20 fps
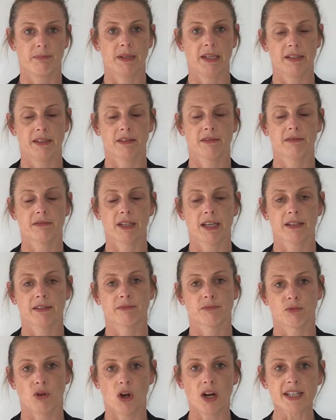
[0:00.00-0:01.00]
in
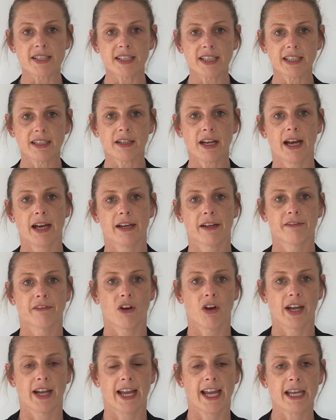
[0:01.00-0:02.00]
writing,
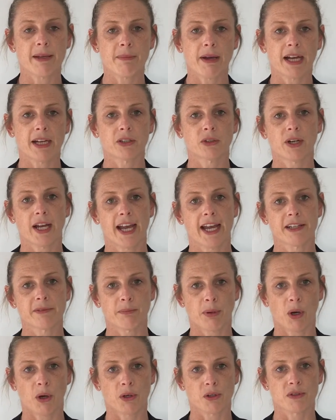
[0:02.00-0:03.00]
via email
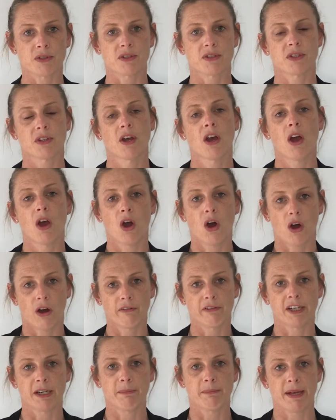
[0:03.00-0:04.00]
and post,
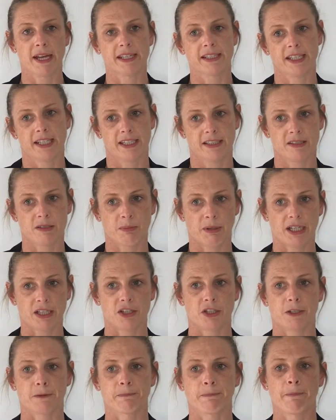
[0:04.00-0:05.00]
of an impending
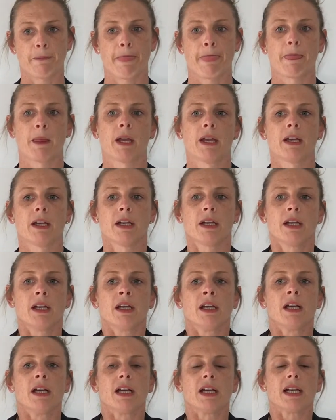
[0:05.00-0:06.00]
inspection.
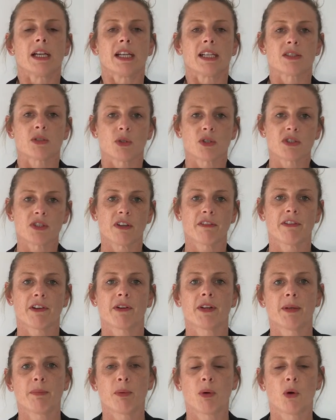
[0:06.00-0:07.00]
It's also
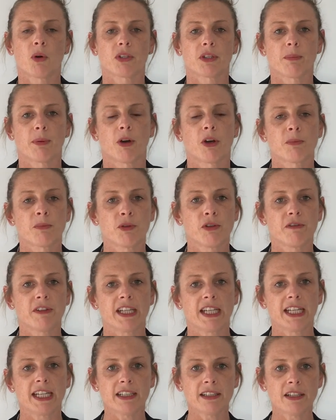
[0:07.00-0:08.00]
very important upon
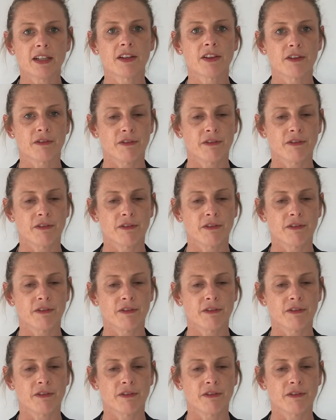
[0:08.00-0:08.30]
moving in,